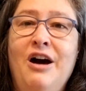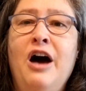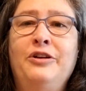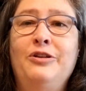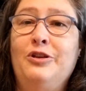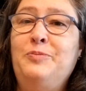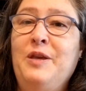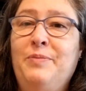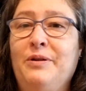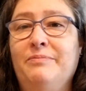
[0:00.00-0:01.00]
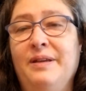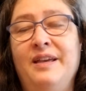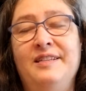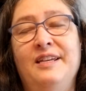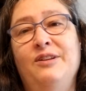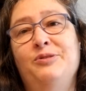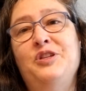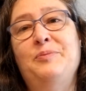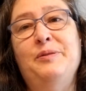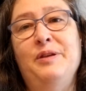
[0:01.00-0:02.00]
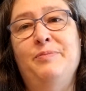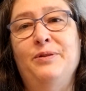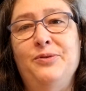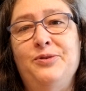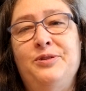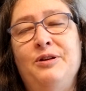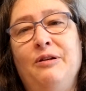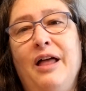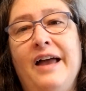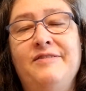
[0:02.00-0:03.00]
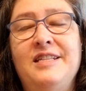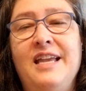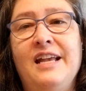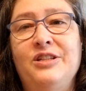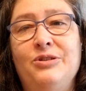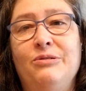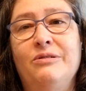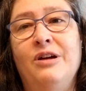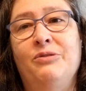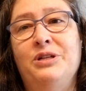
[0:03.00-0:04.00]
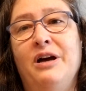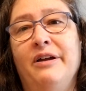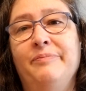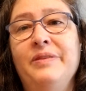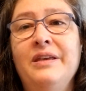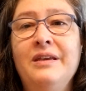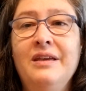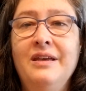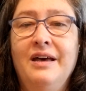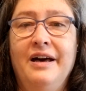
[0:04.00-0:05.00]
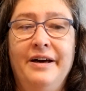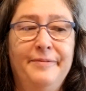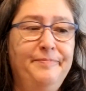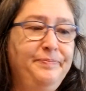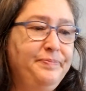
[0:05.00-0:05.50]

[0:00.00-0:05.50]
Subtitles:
honor those people, because I know so many people lose their lives to cancer over time. On